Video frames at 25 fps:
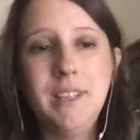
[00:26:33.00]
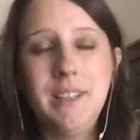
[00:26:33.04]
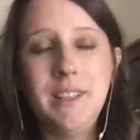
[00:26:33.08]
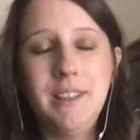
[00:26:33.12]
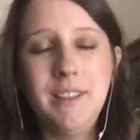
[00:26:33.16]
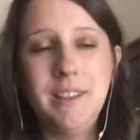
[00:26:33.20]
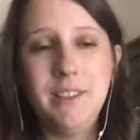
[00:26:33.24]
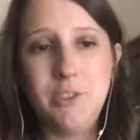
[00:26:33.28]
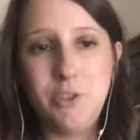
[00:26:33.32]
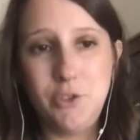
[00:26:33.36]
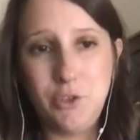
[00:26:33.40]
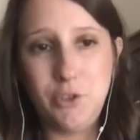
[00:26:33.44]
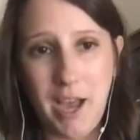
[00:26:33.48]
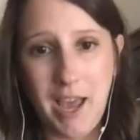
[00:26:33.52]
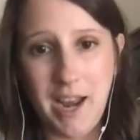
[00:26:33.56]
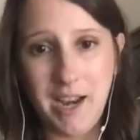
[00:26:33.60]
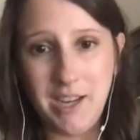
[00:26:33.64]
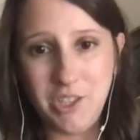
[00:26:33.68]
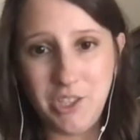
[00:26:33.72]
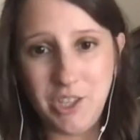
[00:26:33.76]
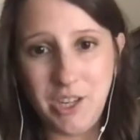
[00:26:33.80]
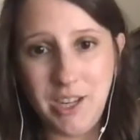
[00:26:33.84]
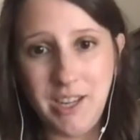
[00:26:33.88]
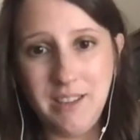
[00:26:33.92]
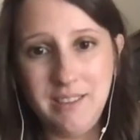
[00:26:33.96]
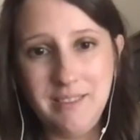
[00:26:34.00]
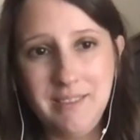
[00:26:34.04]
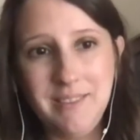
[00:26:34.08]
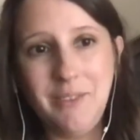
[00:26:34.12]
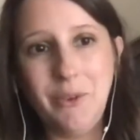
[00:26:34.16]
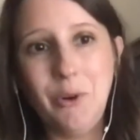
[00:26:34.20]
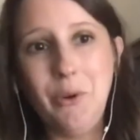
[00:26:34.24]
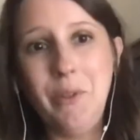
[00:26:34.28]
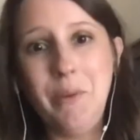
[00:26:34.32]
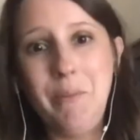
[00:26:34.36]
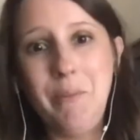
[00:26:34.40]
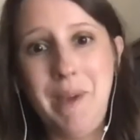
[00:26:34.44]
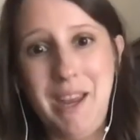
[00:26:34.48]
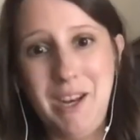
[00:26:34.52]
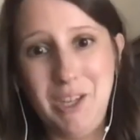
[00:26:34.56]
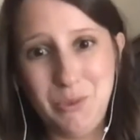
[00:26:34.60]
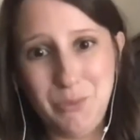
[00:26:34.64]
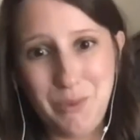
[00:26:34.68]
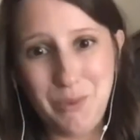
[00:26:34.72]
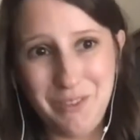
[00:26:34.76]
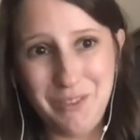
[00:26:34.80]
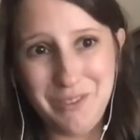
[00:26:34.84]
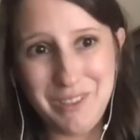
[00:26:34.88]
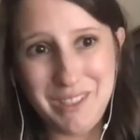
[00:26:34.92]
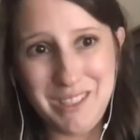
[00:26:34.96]
the strategy or the
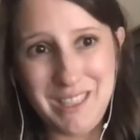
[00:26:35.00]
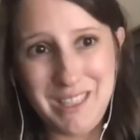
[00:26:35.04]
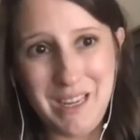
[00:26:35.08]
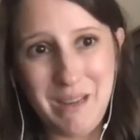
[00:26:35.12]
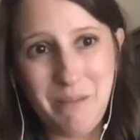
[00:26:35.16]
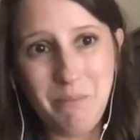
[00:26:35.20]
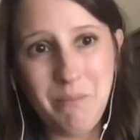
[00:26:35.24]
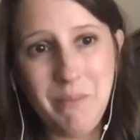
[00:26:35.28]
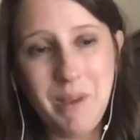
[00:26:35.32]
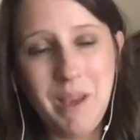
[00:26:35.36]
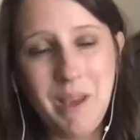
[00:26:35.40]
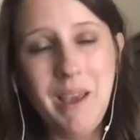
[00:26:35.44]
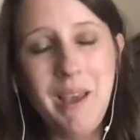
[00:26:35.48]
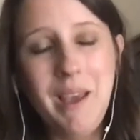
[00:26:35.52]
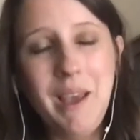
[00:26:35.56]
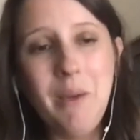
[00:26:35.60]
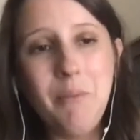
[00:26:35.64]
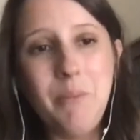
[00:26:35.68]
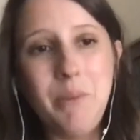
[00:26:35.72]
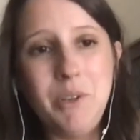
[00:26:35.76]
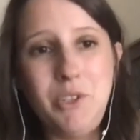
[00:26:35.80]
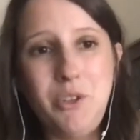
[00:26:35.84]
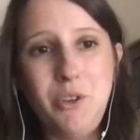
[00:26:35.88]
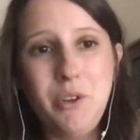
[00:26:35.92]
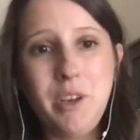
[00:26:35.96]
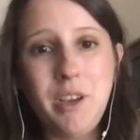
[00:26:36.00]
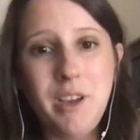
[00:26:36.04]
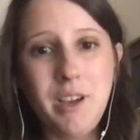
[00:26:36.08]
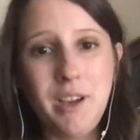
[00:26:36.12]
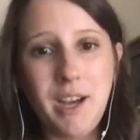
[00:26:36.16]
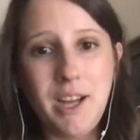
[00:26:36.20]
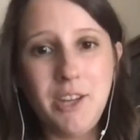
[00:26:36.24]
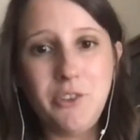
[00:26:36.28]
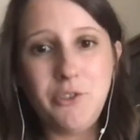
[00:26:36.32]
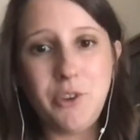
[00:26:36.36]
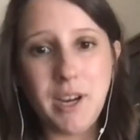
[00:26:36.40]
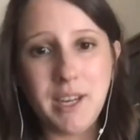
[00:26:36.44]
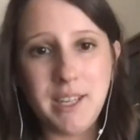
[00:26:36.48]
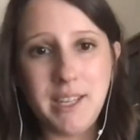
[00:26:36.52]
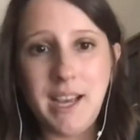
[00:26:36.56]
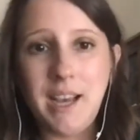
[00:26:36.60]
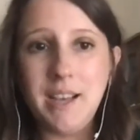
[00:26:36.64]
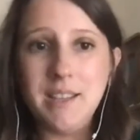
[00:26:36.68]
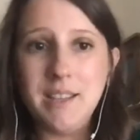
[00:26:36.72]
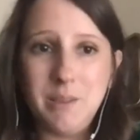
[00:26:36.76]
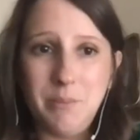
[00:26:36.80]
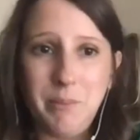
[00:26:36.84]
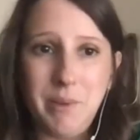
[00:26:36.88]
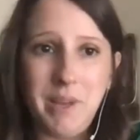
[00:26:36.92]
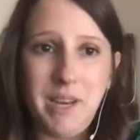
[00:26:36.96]
management of the team, but you can contract
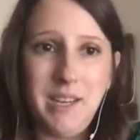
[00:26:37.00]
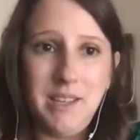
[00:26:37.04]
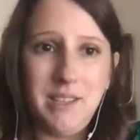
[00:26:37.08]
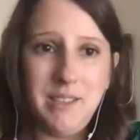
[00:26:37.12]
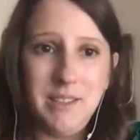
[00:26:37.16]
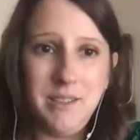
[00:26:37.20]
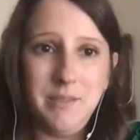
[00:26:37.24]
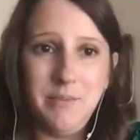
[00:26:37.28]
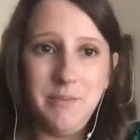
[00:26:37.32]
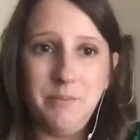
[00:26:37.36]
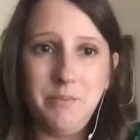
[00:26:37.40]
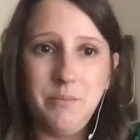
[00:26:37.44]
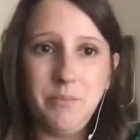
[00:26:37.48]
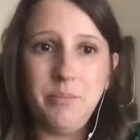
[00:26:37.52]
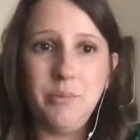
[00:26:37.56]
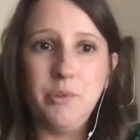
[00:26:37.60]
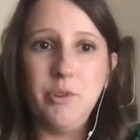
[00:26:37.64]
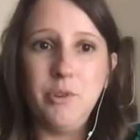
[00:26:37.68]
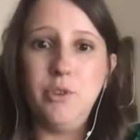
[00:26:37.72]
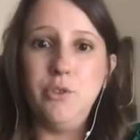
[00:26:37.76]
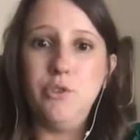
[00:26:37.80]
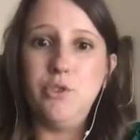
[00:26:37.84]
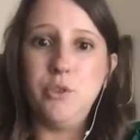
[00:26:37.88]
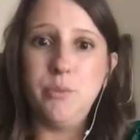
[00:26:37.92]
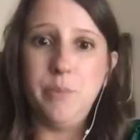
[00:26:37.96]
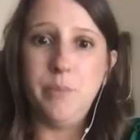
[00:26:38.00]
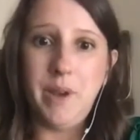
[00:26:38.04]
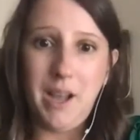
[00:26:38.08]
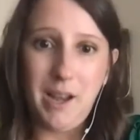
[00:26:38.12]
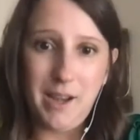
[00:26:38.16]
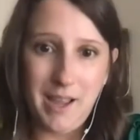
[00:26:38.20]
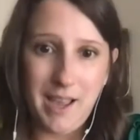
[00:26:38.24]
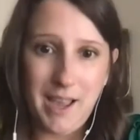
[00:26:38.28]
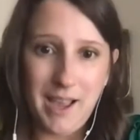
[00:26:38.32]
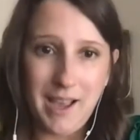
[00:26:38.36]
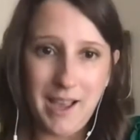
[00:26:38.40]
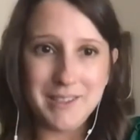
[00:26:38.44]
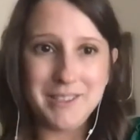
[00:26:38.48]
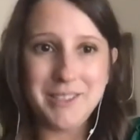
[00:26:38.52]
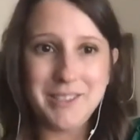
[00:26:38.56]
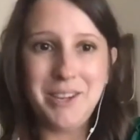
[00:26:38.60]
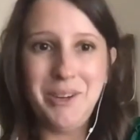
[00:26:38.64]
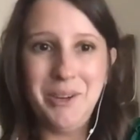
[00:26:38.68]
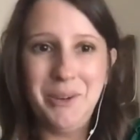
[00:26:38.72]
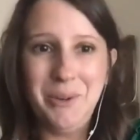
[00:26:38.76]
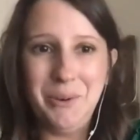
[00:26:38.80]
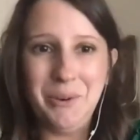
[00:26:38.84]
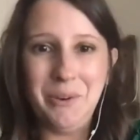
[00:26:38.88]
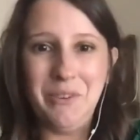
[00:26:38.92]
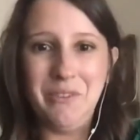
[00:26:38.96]
out somebody to produce your
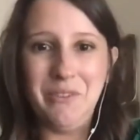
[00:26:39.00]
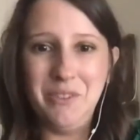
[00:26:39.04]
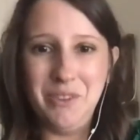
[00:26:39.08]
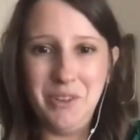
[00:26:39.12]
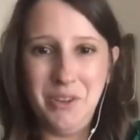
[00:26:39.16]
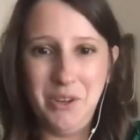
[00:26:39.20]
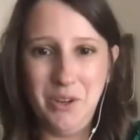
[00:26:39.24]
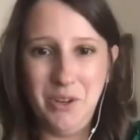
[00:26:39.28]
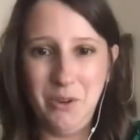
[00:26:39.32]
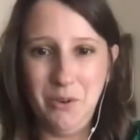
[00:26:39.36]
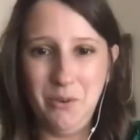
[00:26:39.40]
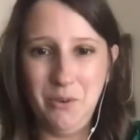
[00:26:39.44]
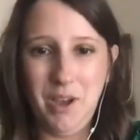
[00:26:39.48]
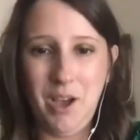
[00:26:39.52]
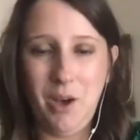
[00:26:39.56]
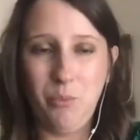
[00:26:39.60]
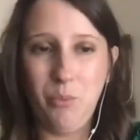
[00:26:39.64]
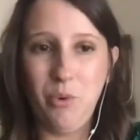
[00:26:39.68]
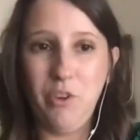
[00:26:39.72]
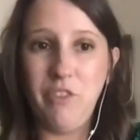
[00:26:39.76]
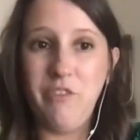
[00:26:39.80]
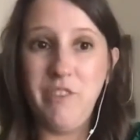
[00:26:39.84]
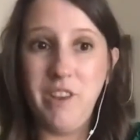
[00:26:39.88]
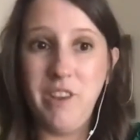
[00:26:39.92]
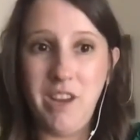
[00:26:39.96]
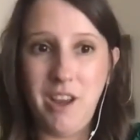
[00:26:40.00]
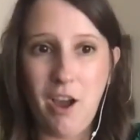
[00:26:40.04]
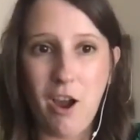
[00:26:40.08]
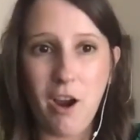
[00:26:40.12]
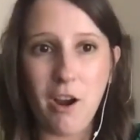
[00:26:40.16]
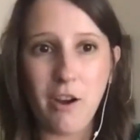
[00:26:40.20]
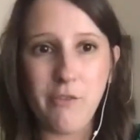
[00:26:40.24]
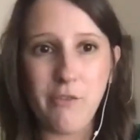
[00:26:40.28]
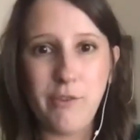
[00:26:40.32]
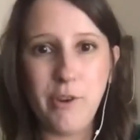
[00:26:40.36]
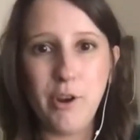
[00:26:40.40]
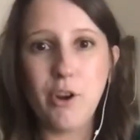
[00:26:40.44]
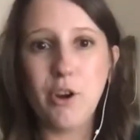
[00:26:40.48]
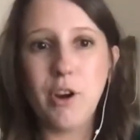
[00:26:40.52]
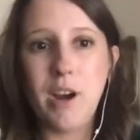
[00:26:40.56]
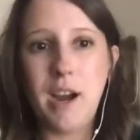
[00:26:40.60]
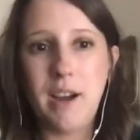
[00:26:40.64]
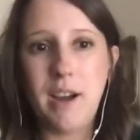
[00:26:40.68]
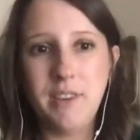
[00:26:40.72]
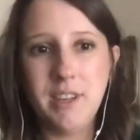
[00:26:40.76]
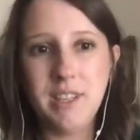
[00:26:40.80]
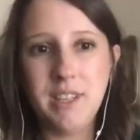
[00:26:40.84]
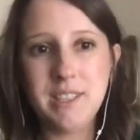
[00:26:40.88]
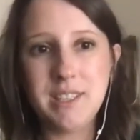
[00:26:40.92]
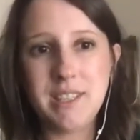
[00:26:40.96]
podcast or, you know, help with videography or
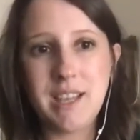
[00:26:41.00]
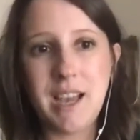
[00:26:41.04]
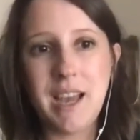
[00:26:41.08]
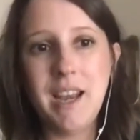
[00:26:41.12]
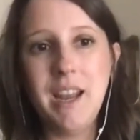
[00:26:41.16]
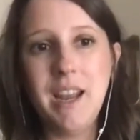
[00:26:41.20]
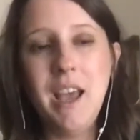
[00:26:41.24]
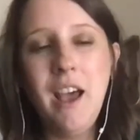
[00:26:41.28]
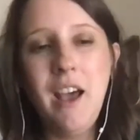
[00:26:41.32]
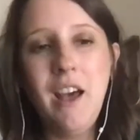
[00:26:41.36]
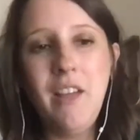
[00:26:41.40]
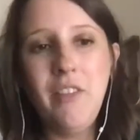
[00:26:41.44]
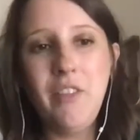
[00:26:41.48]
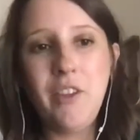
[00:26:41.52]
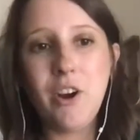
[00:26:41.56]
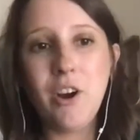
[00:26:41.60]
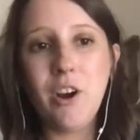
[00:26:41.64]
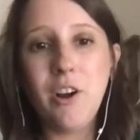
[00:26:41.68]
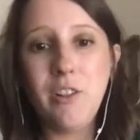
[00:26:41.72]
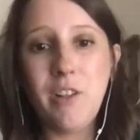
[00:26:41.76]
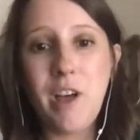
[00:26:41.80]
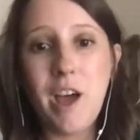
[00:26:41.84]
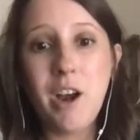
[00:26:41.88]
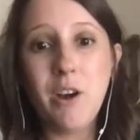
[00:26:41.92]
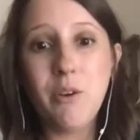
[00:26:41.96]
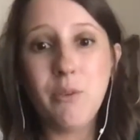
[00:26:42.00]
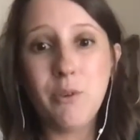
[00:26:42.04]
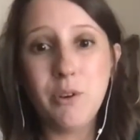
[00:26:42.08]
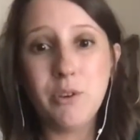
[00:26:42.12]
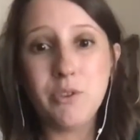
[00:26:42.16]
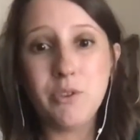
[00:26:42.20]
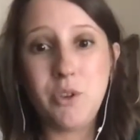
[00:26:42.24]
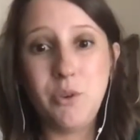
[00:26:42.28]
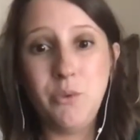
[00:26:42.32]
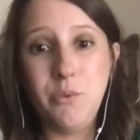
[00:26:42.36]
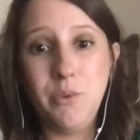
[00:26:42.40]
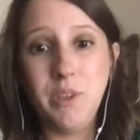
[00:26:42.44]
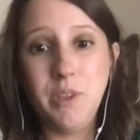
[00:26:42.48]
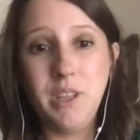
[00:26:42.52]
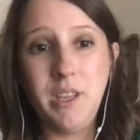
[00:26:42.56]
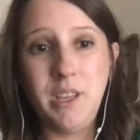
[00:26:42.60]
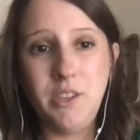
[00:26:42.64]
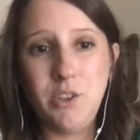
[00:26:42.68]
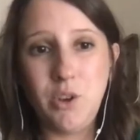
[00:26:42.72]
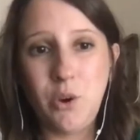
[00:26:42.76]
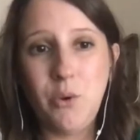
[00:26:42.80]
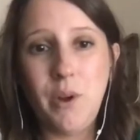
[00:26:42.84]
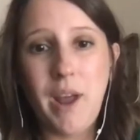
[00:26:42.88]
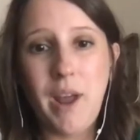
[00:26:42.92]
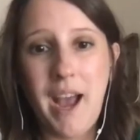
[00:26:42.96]
graphic design. There are a lot of roles you really
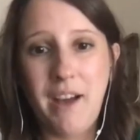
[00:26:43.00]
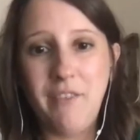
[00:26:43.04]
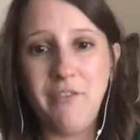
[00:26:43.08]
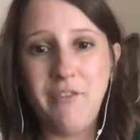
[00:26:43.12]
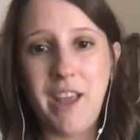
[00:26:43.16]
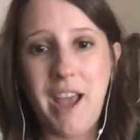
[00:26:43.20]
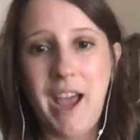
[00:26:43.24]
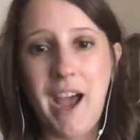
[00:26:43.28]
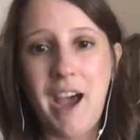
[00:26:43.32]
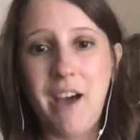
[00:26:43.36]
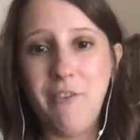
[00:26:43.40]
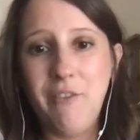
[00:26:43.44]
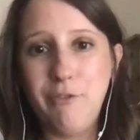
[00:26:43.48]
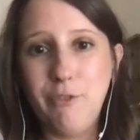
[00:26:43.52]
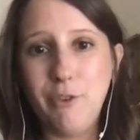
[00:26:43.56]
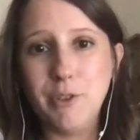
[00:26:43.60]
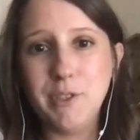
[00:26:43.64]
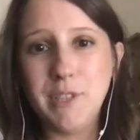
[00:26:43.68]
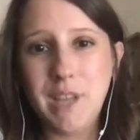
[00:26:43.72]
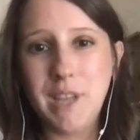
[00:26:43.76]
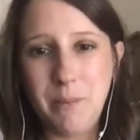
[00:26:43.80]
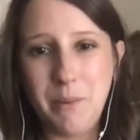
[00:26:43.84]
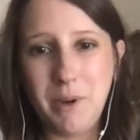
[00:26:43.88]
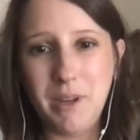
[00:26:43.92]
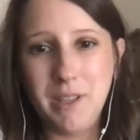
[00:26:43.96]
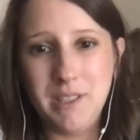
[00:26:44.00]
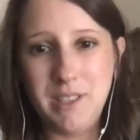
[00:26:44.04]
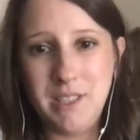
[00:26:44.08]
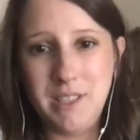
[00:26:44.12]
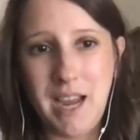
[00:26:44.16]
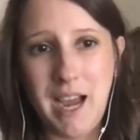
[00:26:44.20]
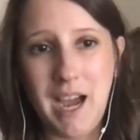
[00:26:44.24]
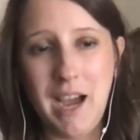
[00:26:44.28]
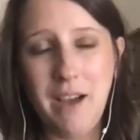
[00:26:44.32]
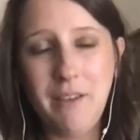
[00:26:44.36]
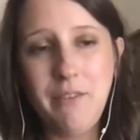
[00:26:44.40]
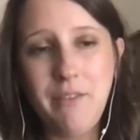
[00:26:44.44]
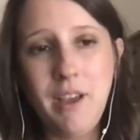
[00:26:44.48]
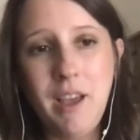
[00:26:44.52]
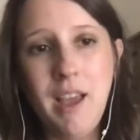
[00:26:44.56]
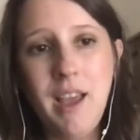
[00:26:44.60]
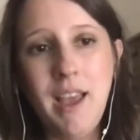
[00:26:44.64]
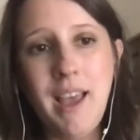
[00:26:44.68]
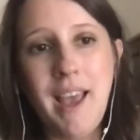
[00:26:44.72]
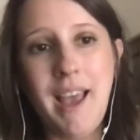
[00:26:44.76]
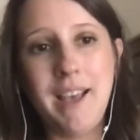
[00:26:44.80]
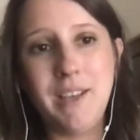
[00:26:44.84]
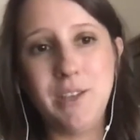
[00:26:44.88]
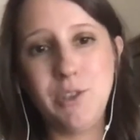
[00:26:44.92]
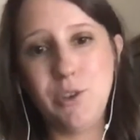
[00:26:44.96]
don't have to have full-time on staff,
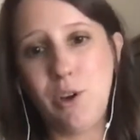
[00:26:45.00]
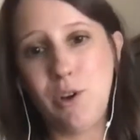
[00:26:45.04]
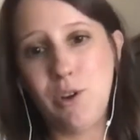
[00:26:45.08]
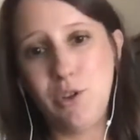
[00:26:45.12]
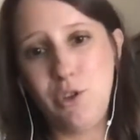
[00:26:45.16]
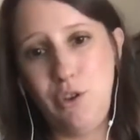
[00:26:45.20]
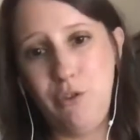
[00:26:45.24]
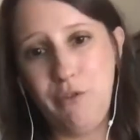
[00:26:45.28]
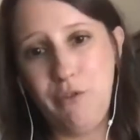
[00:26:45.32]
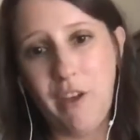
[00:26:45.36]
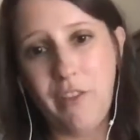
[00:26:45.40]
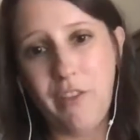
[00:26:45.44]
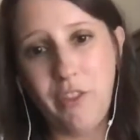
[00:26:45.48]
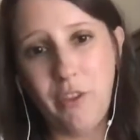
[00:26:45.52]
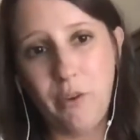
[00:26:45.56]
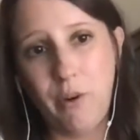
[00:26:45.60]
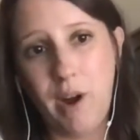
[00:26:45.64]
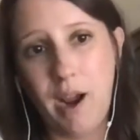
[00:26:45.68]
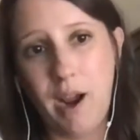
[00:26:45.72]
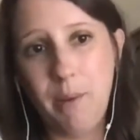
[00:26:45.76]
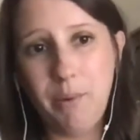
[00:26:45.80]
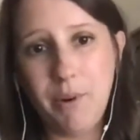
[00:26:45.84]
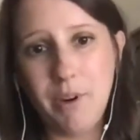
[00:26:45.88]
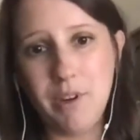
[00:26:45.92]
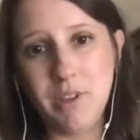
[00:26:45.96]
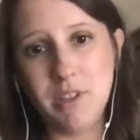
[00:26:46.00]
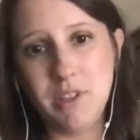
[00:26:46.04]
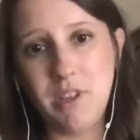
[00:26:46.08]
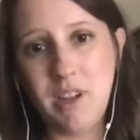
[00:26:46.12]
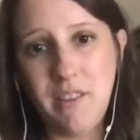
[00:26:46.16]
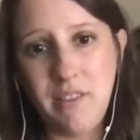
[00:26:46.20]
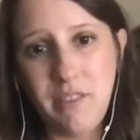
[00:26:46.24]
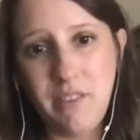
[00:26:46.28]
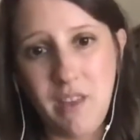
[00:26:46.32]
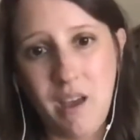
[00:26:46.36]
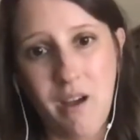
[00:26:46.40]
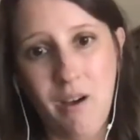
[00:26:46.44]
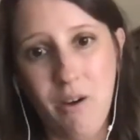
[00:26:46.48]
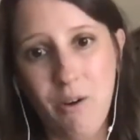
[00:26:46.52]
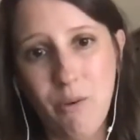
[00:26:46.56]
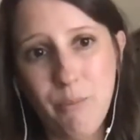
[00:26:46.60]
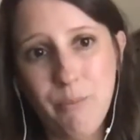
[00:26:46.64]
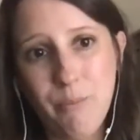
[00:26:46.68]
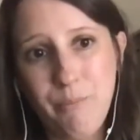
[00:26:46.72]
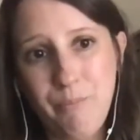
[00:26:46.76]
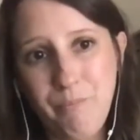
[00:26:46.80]
as long as you've got the right person at the helm.